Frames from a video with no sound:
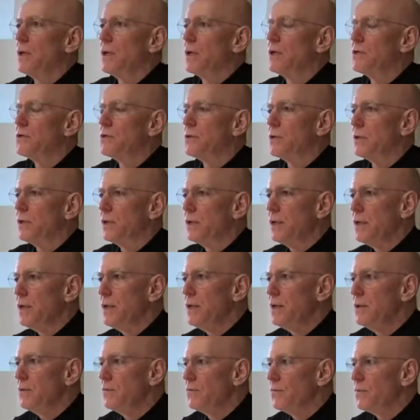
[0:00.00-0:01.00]
had to
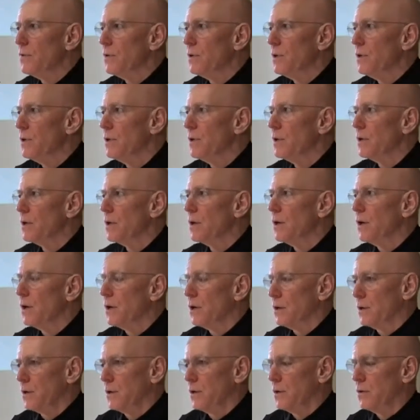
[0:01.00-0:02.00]
leave
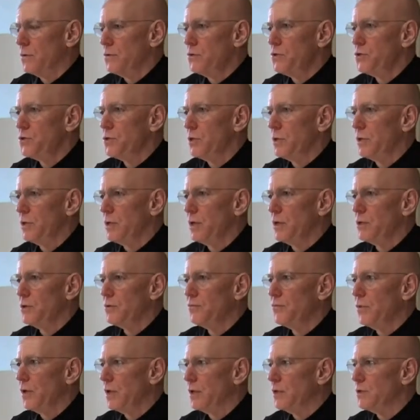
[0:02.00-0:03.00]
Karakosh and the
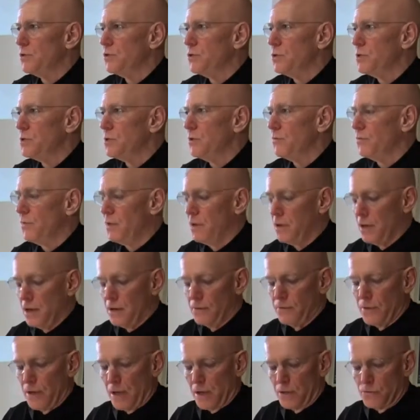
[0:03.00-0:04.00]
other villages of the
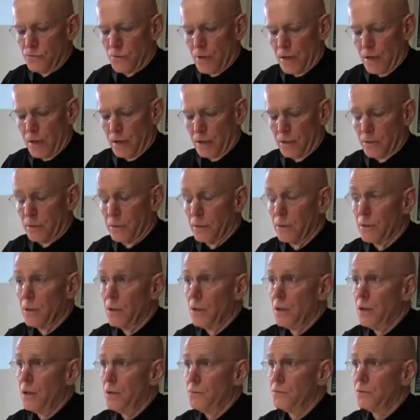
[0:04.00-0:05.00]
Nineveh Triangle
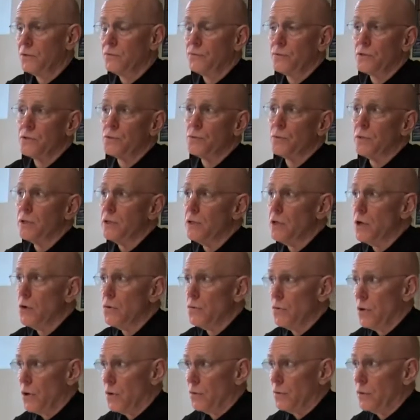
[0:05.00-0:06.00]
with virtually
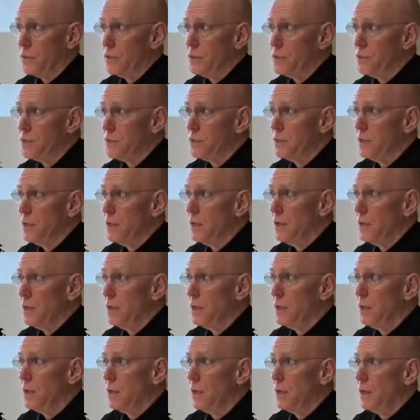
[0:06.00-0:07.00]
no notice
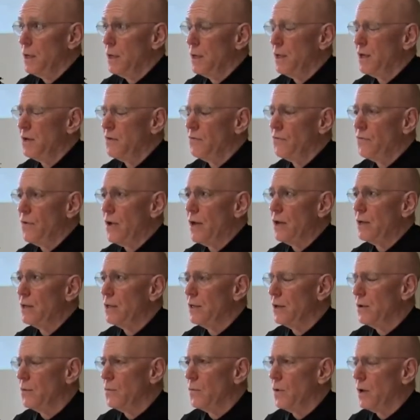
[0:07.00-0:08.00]
and
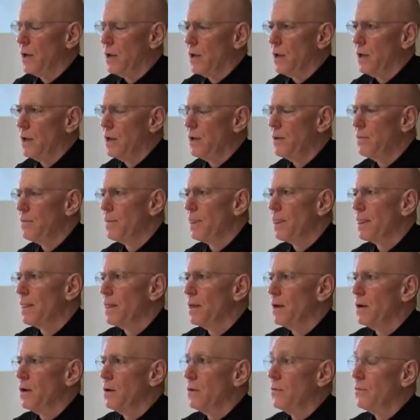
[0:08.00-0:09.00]
find their way
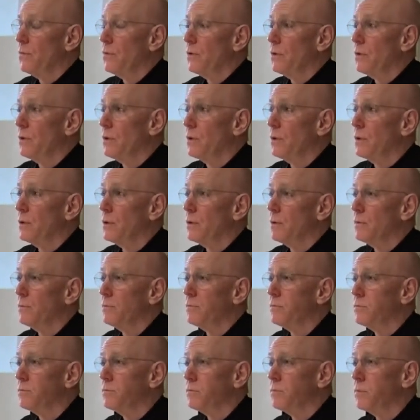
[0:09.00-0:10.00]
over,
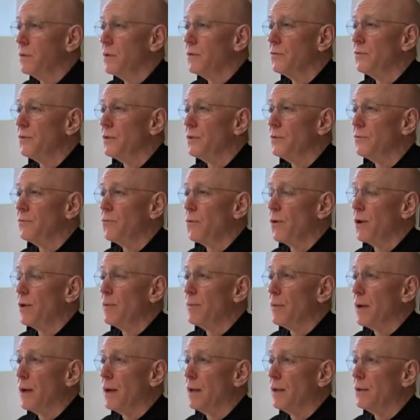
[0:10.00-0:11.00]
let's see, 40
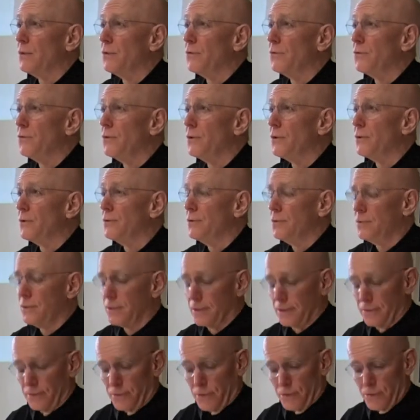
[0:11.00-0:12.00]
miles, you can do the
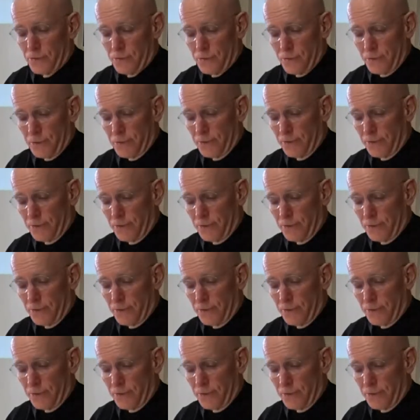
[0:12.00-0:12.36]
conversion